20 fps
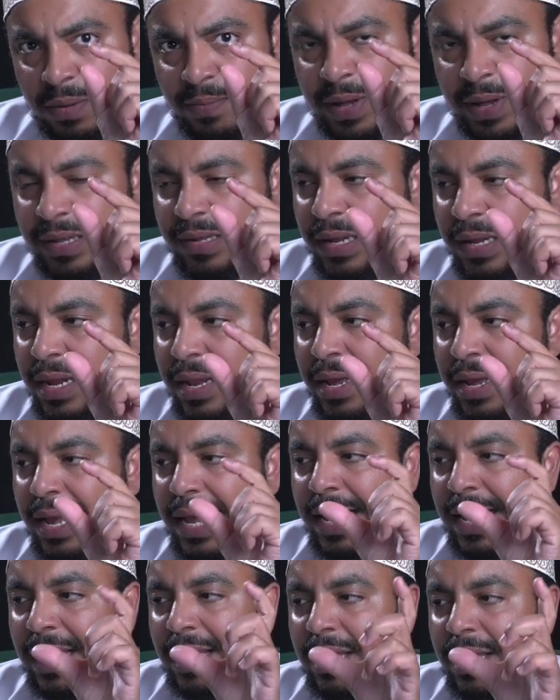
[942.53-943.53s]

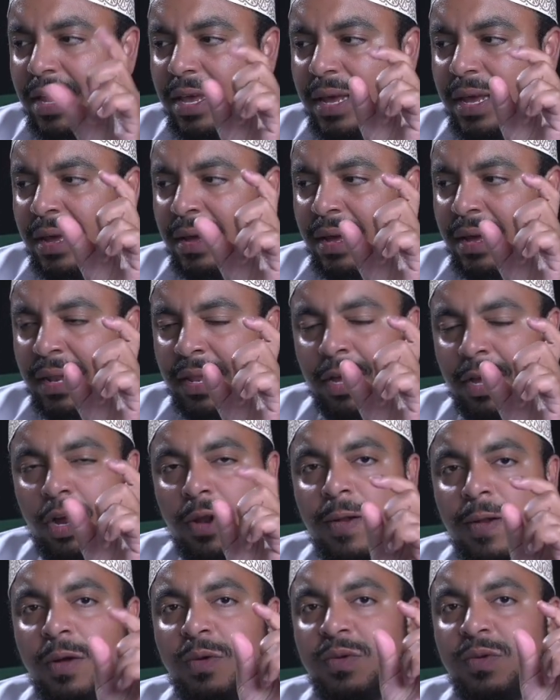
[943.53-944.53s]
basically an
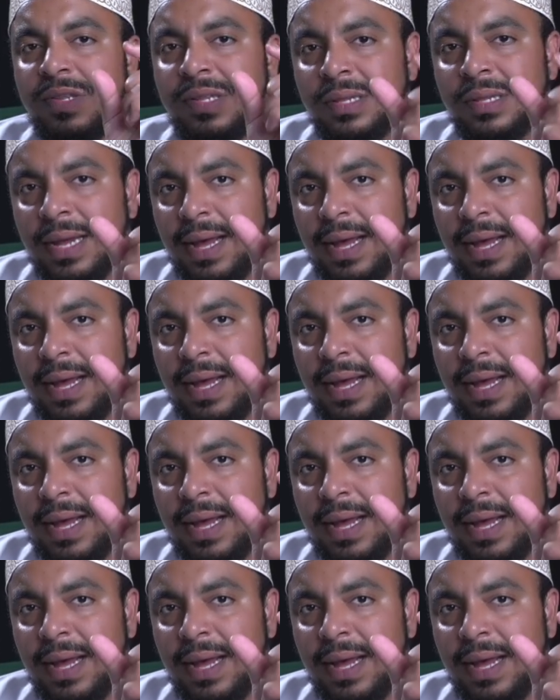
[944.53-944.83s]
enclosed